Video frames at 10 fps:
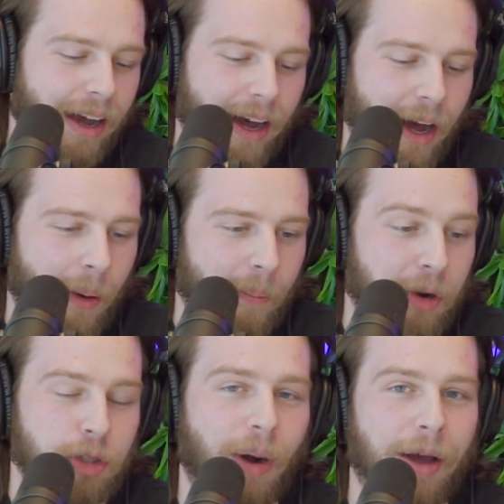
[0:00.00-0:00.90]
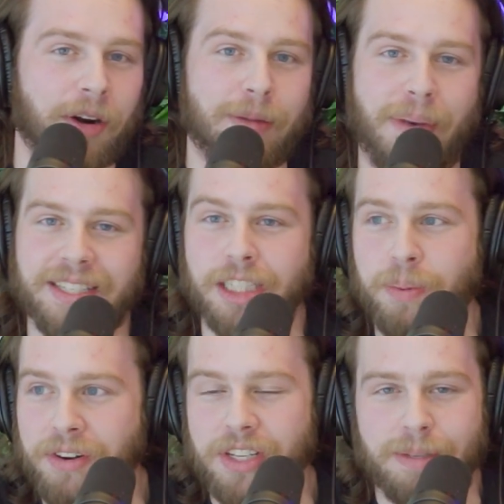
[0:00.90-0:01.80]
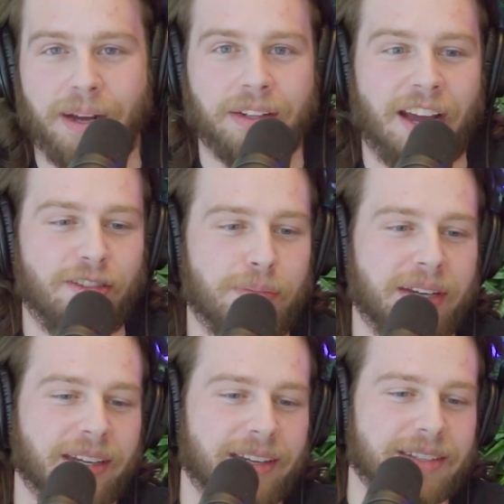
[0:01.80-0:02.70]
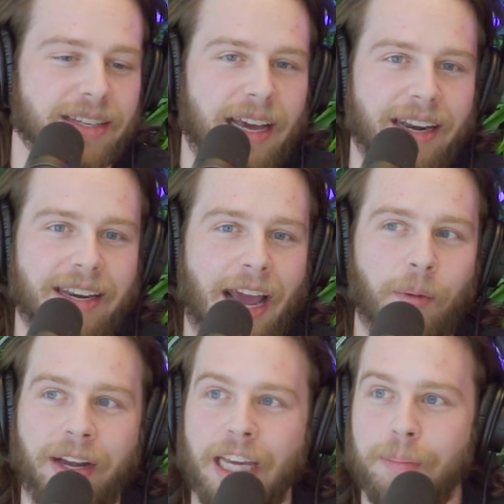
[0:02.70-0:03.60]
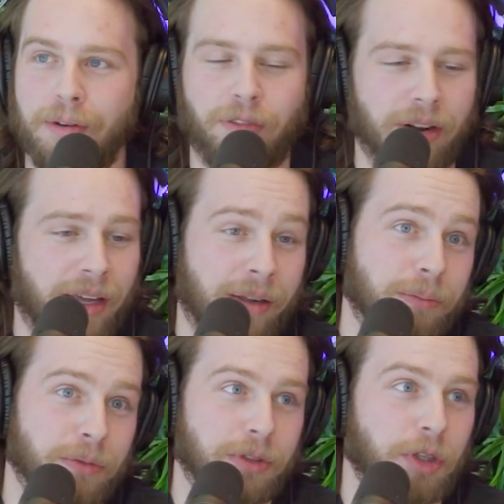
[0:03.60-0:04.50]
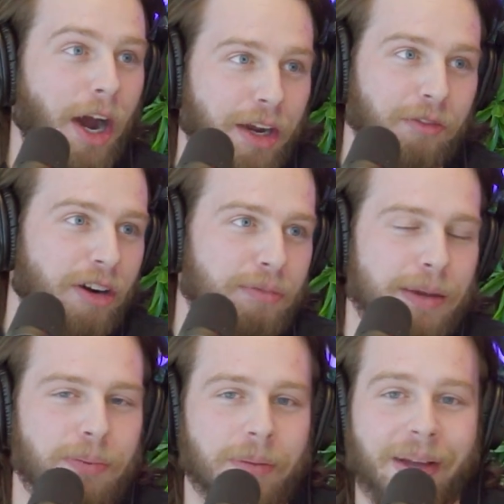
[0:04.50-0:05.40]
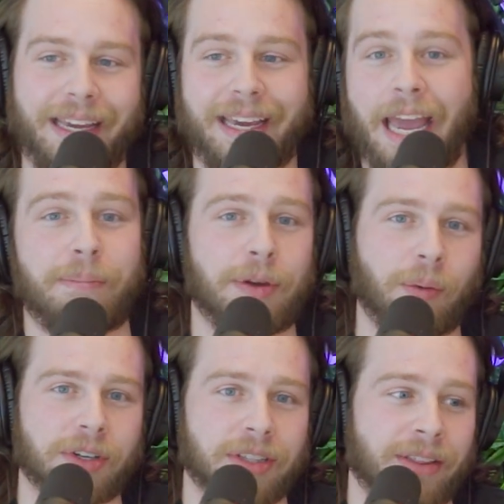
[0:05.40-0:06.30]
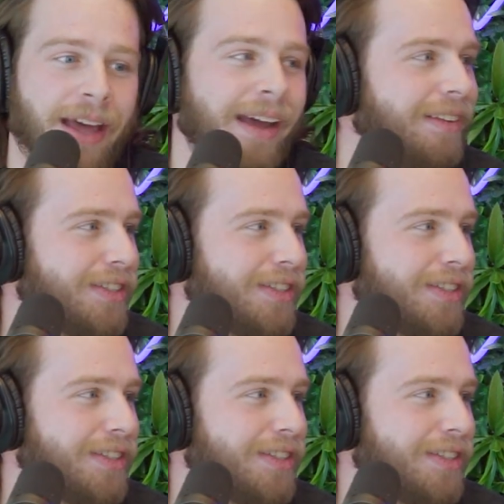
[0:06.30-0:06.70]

But it was probably one of the best experiences in my life, because now when I get up in front and talk in front of people, I'm like, it can't be worse than that.